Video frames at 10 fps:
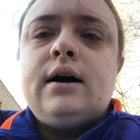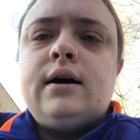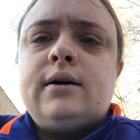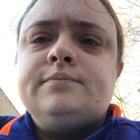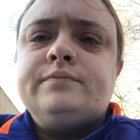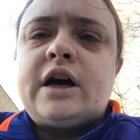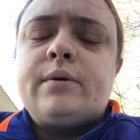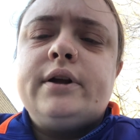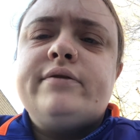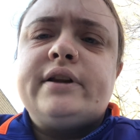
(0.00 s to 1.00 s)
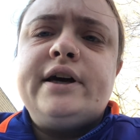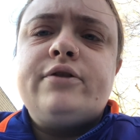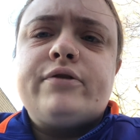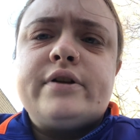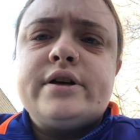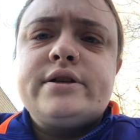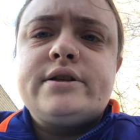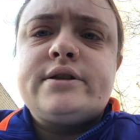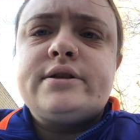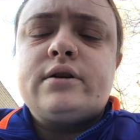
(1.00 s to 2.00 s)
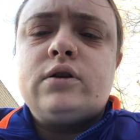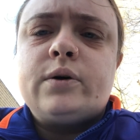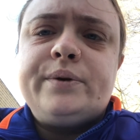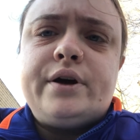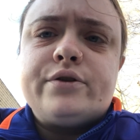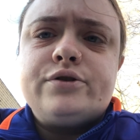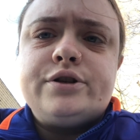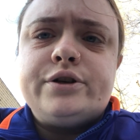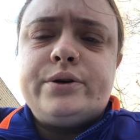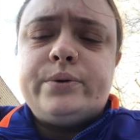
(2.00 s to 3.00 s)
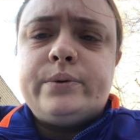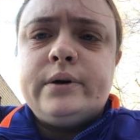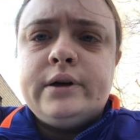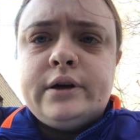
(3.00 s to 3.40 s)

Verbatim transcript: Um, I will leave a link for this along with the other two